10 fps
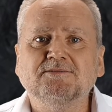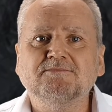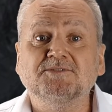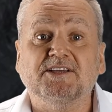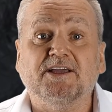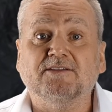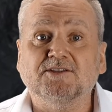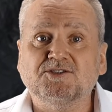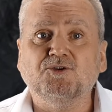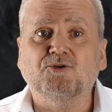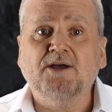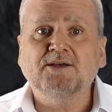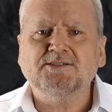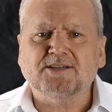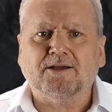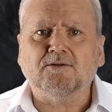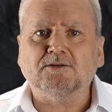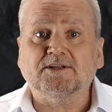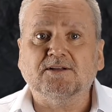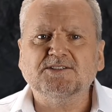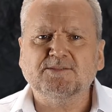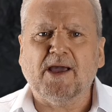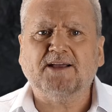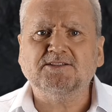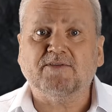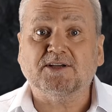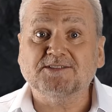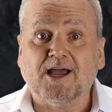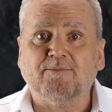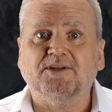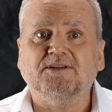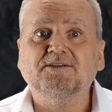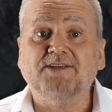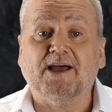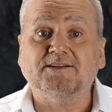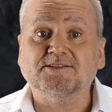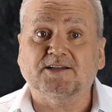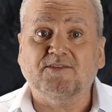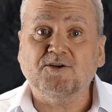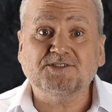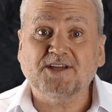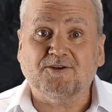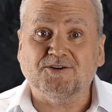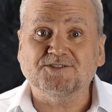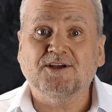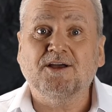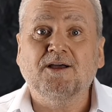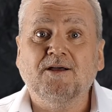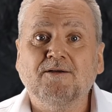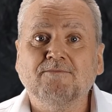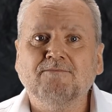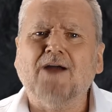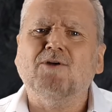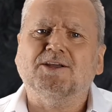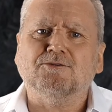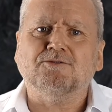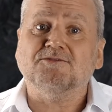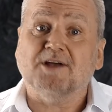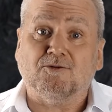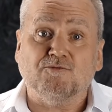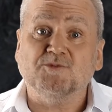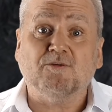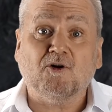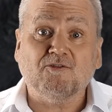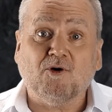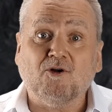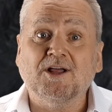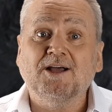seeing the two single little specks of excitement dancing in their centers. "I really couldn't tell you, Mr. Bottleball.